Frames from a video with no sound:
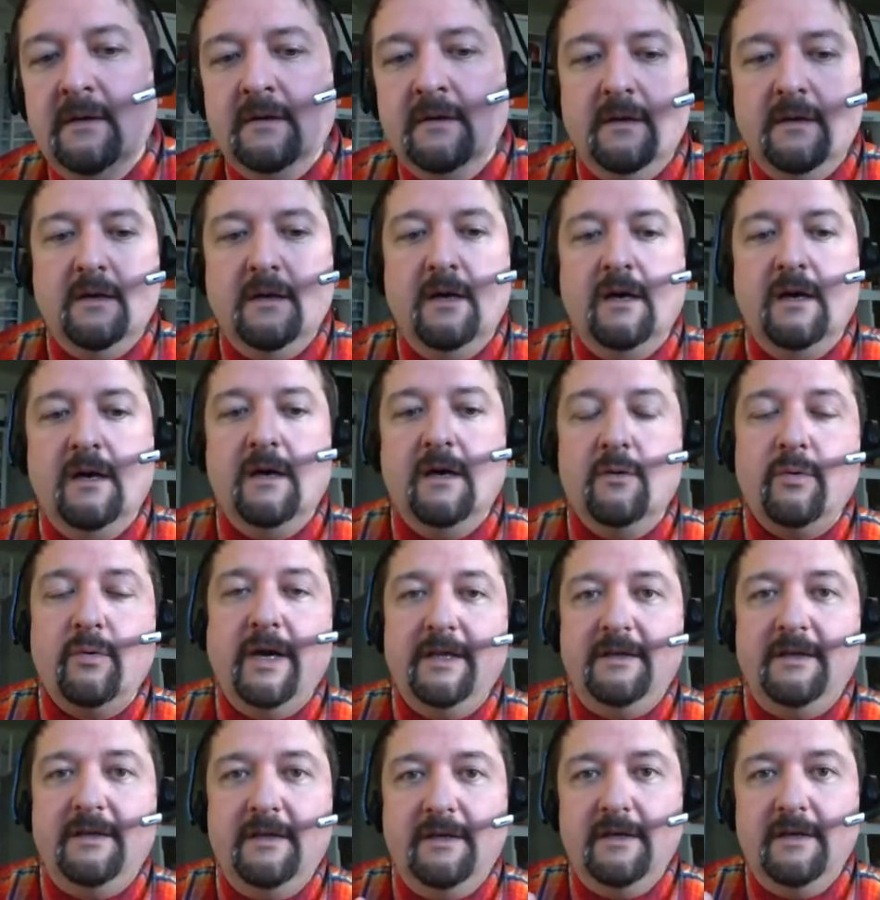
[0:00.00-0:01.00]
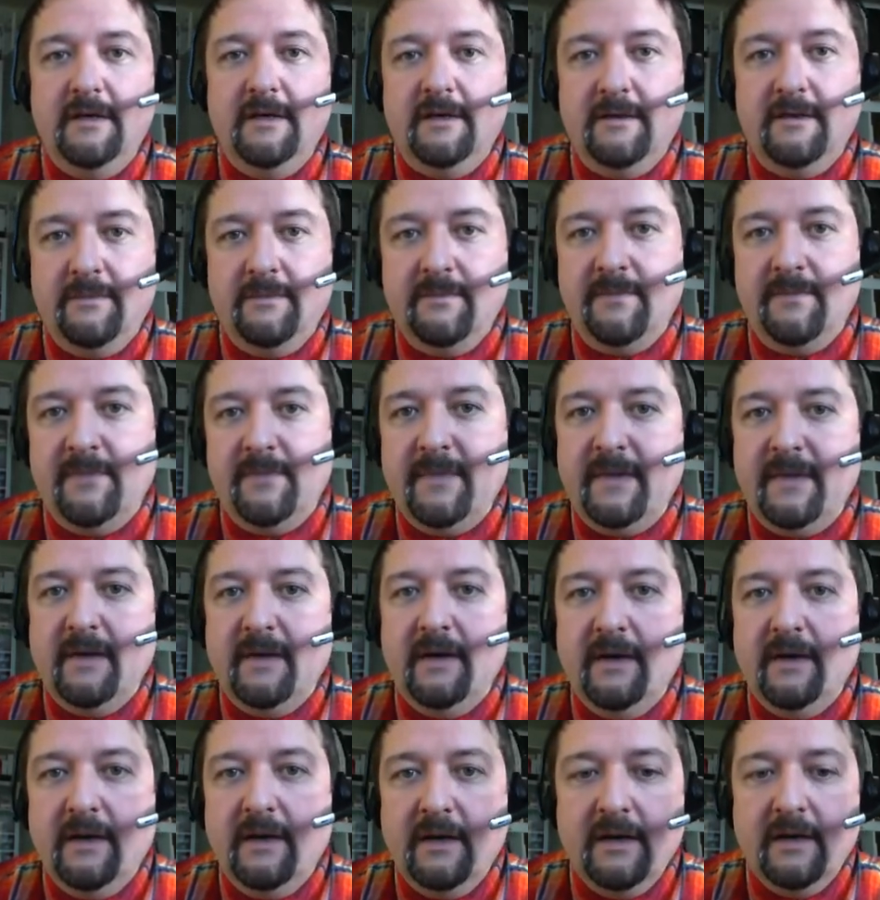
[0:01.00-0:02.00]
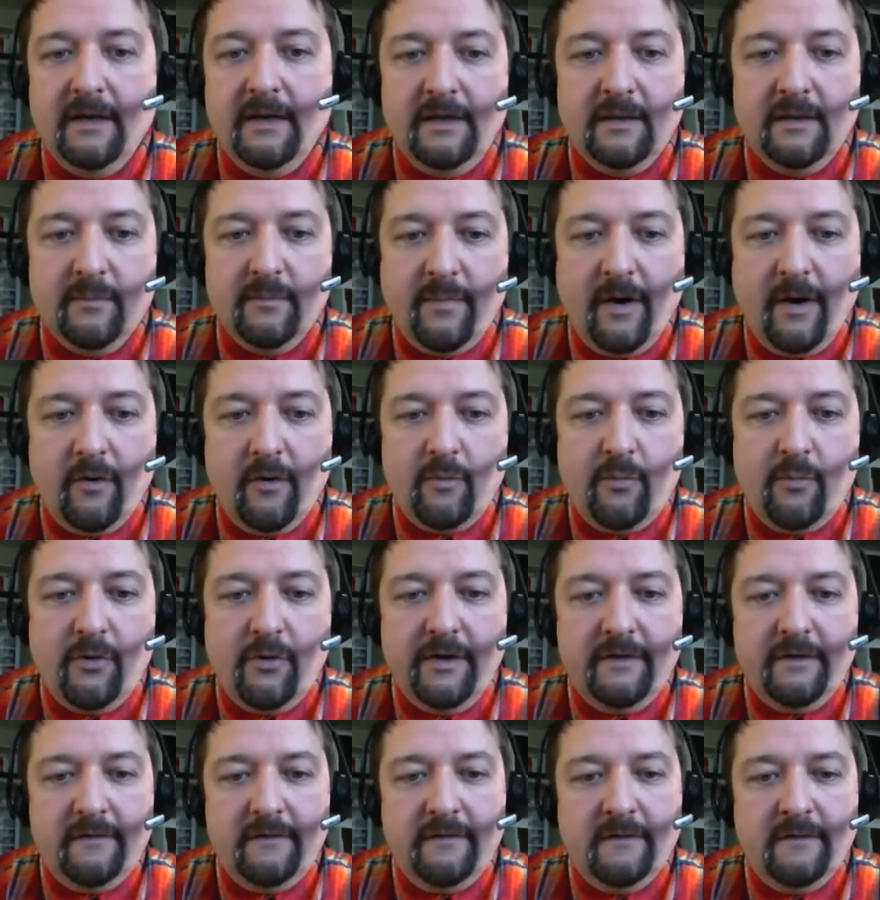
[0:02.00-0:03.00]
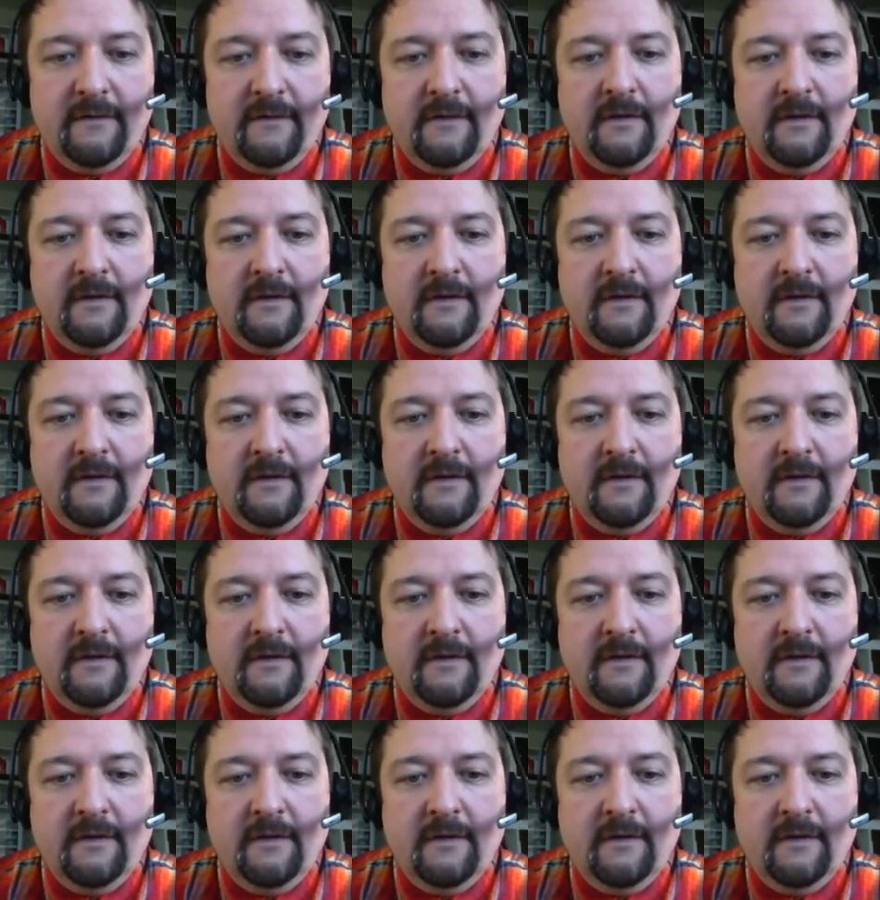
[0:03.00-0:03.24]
right here in PowerPoint,